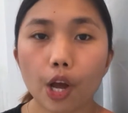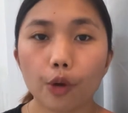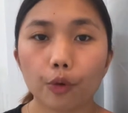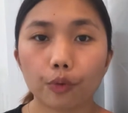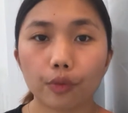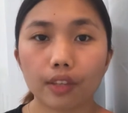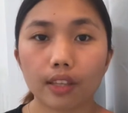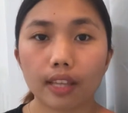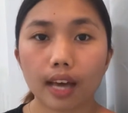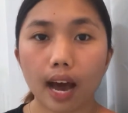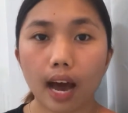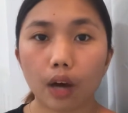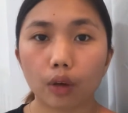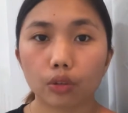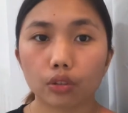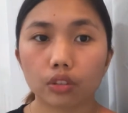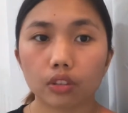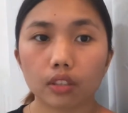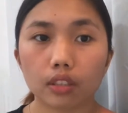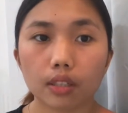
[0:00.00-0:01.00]
without
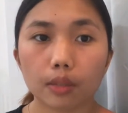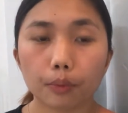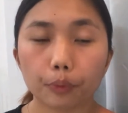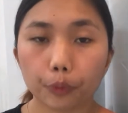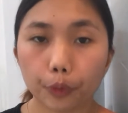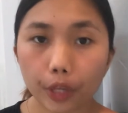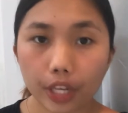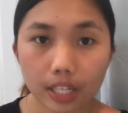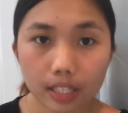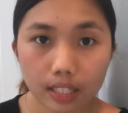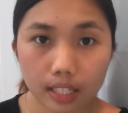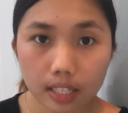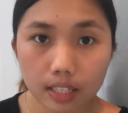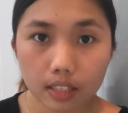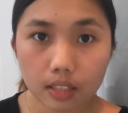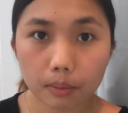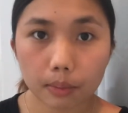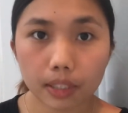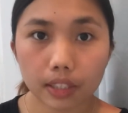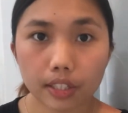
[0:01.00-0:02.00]
breaking the
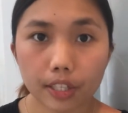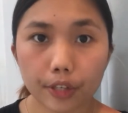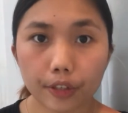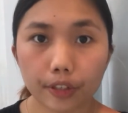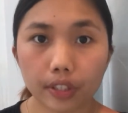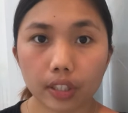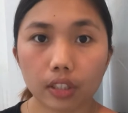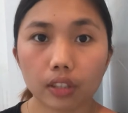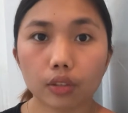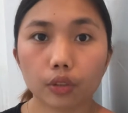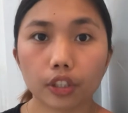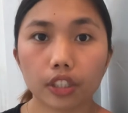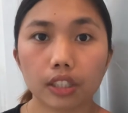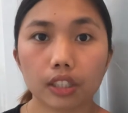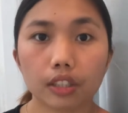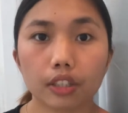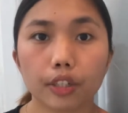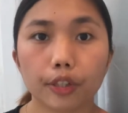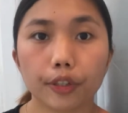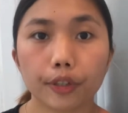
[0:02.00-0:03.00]
material or
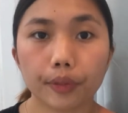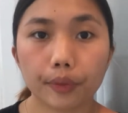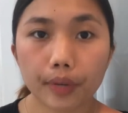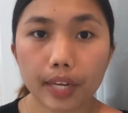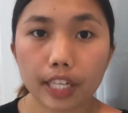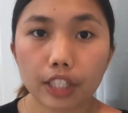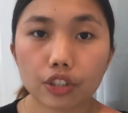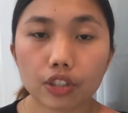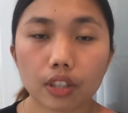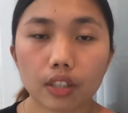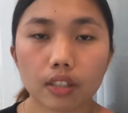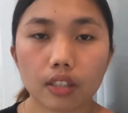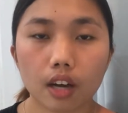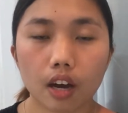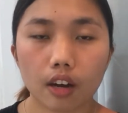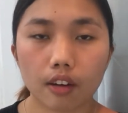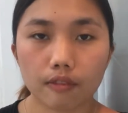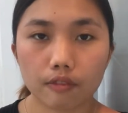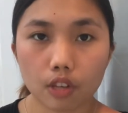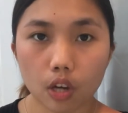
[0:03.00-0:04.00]
deterioration
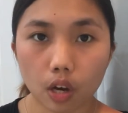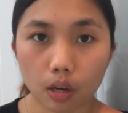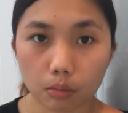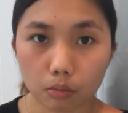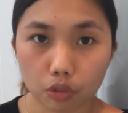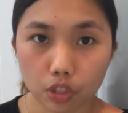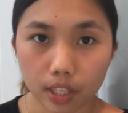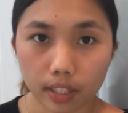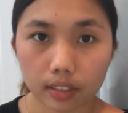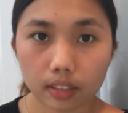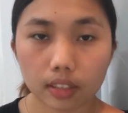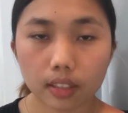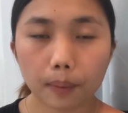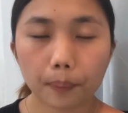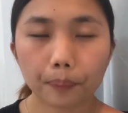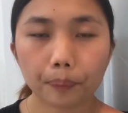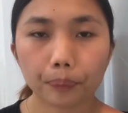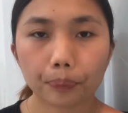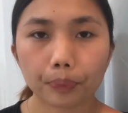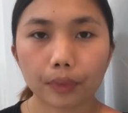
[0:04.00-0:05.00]
of the object.
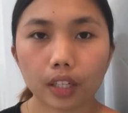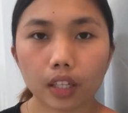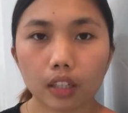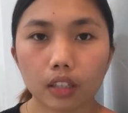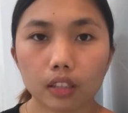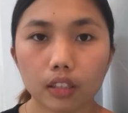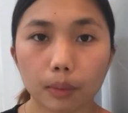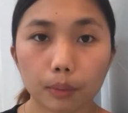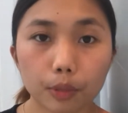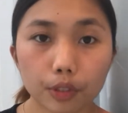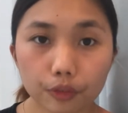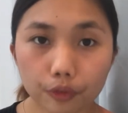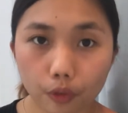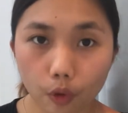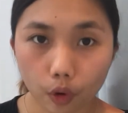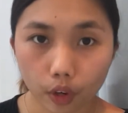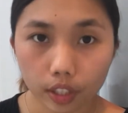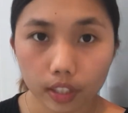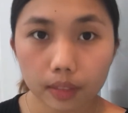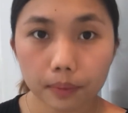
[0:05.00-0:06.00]
Number
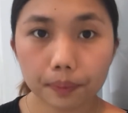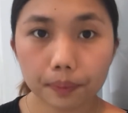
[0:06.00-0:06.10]
4.